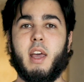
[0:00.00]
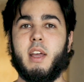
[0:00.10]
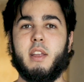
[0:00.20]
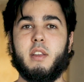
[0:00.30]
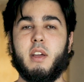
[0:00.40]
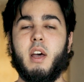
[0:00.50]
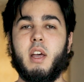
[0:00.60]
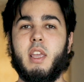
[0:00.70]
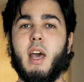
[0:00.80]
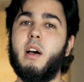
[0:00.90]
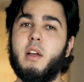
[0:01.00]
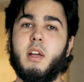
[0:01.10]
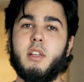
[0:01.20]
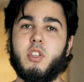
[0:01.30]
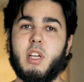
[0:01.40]
And yeah,
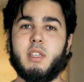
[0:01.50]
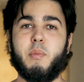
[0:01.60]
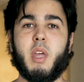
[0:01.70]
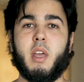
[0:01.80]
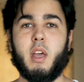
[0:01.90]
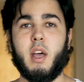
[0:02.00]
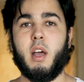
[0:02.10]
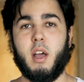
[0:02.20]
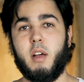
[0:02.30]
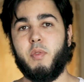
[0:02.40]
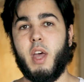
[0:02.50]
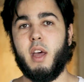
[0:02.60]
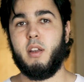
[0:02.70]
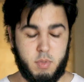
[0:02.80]
so that's something that,